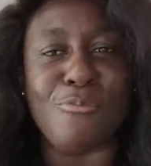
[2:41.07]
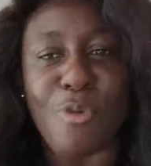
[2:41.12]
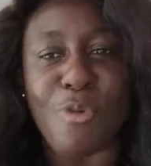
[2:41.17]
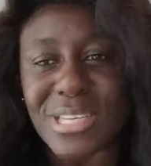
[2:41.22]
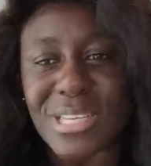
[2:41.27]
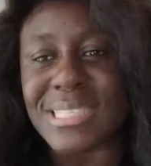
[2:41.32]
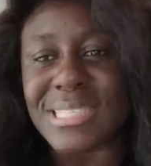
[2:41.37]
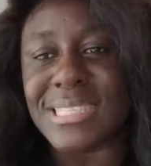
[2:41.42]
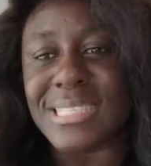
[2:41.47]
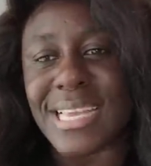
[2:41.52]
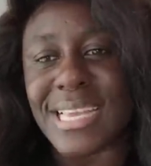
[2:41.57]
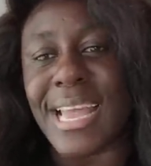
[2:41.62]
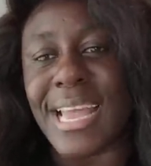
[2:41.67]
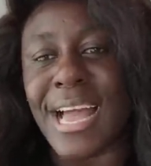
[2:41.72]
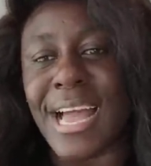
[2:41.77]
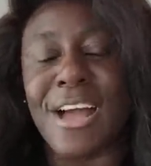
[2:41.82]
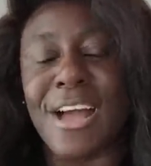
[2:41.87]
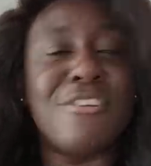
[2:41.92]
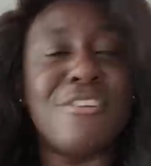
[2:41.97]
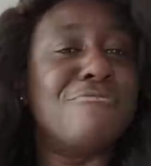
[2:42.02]
what
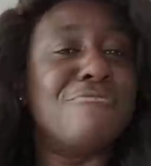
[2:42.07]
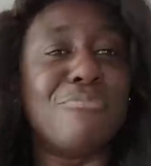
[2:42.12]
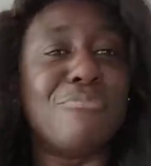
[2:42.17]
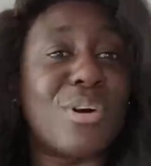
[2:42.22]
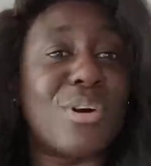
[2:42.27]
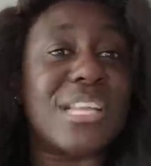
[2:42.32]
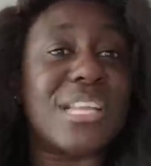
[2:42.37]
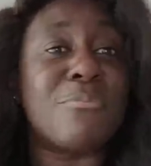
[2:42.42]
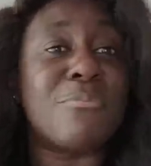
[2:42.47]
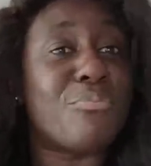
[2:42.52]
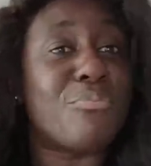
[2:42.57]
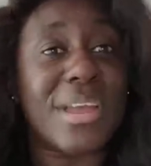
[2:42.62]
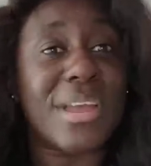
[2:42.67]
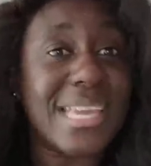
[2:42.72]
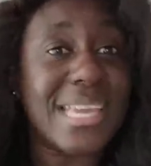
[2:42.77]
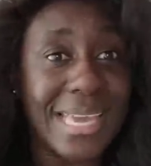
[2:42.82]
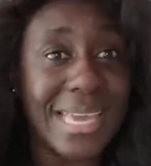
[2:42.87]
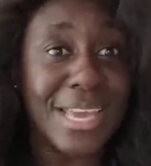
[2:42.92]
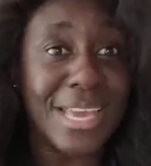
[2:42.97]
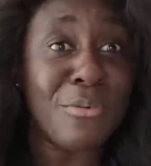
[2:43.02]
their morning
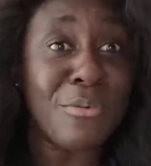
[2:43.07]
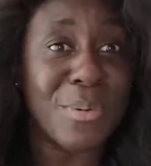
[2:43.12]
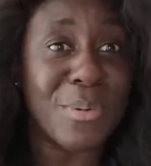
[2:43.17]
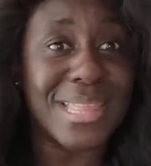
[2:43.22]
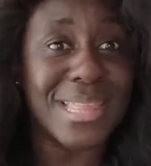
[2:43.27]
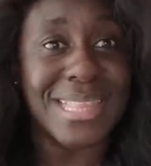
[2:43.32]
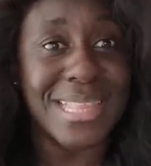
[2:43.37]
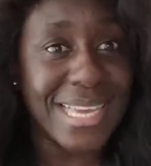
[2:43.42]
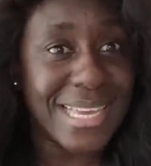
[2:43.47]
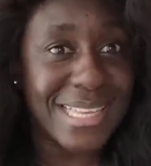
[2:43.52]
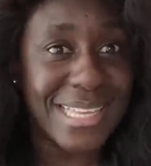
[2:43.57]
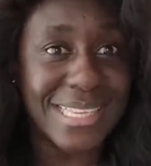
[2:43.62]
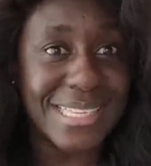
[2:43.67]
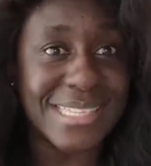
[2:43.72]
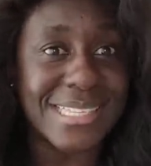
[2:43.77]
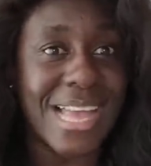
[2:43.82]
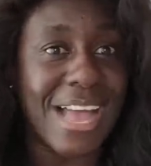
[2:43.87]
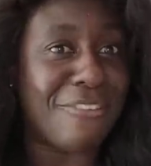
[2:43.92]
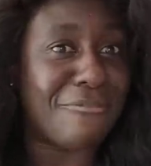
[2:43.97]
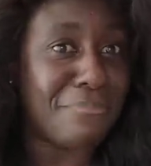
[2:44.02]
breaky with the
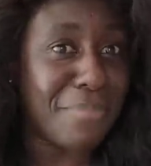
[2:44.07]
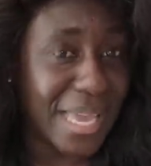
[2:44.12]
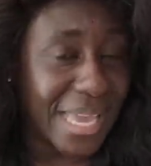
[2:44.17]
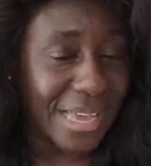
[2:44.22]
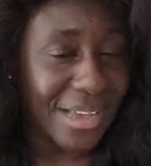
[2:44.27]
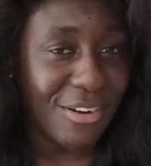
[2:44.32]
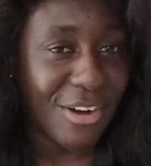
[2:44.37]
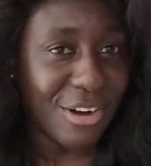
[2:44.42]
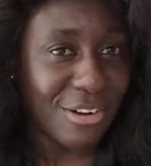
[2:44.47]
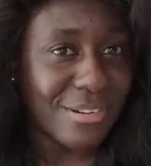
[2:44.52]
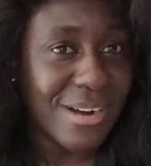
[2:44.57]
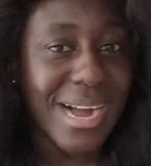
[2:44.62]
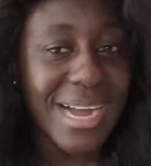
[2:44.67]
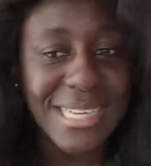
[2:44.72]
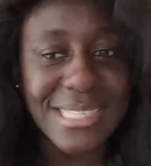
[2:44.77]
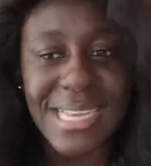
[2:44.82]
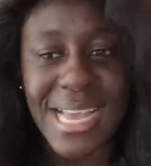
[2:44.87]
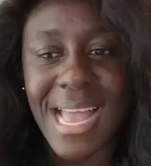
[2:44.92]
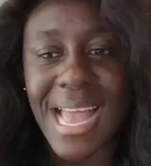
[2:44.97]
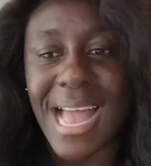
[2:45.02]
ladies have been all
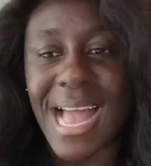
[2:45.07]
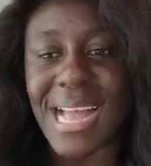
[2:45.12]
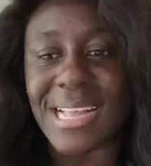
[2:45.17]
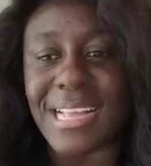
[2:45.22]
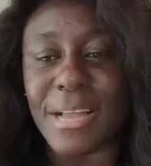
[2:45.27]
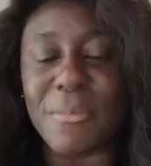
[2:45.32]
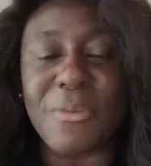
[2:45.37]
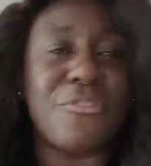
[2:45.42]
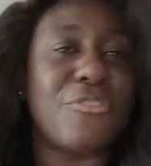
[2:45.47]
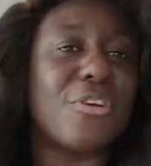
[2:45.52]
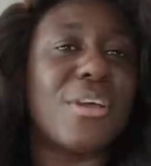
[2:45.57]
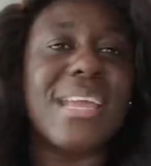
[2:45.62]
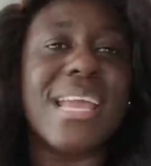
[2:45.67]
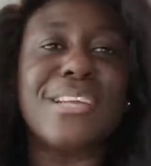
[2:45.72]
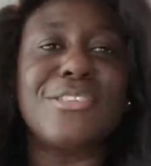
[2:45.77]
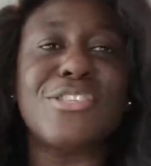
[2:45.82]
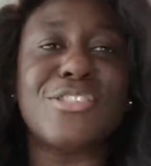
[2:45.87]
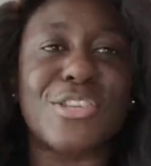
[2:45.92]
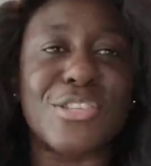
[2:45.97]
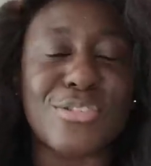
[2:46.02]
right and um, if you're
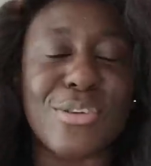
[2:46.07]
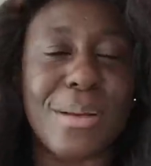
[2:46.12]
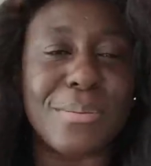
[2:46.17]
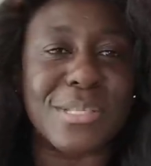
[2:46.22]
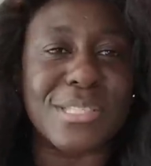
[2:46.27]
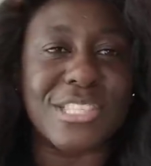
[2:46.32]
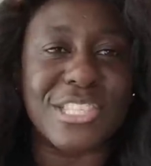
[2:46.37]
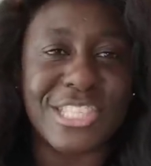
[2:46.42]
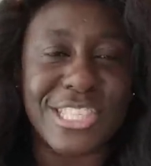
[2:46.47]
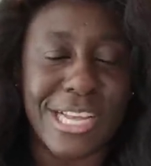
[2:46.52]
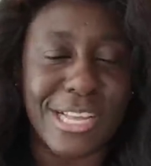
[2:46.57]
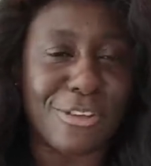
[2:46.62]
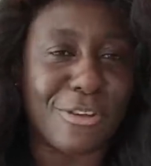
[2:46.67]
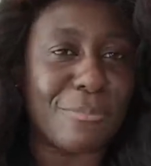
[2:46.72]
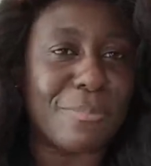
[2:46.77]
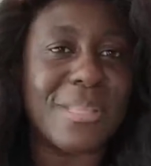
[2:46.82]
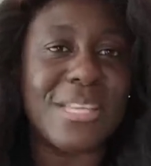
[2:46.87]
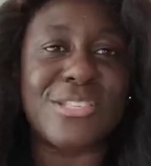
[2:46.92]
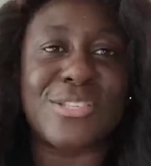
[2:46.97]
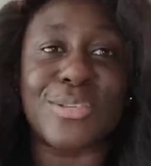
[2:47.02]
yet to subscribe to this channel
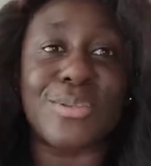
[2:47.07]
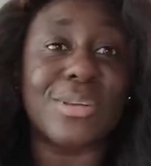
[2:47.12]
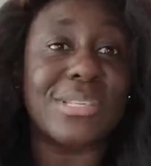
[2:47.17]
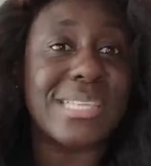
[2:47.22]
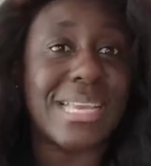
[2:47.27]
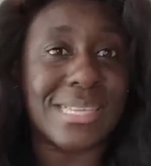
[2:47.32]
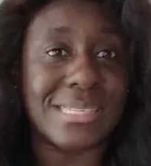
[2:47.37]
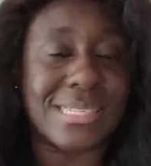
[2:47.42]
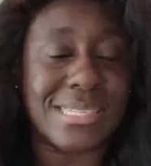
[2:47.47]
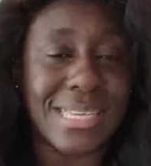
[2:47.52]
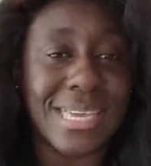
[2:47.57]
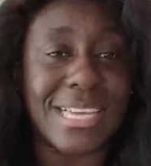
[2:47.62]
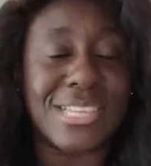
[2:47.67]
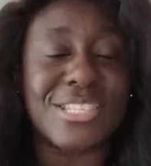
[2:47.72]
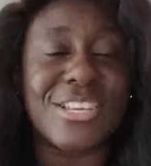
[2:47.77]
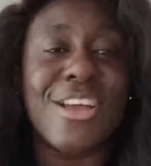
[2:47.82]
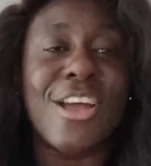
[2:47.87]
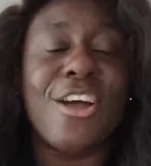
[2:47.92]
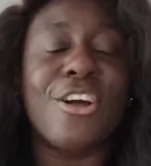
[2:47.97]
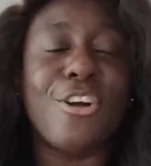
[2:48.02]
please do not
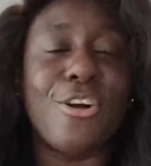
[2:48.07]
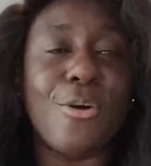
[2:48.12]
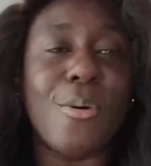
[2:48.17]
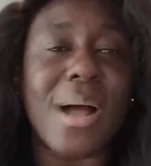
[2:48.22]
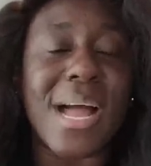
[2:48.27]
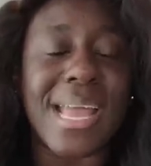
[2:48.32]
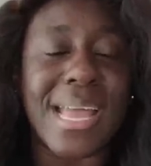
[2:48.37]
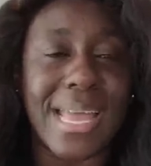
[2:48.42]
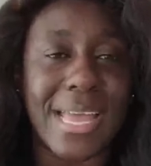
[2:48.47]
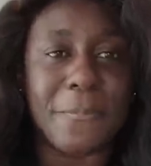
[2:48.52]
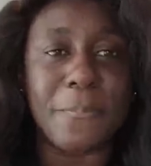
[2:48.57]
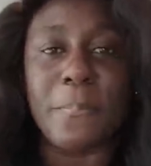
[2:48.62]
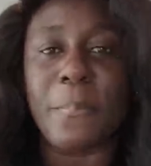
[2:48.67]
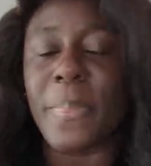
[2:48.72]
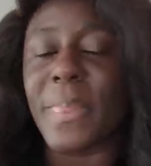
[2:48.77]
hesitate go ahead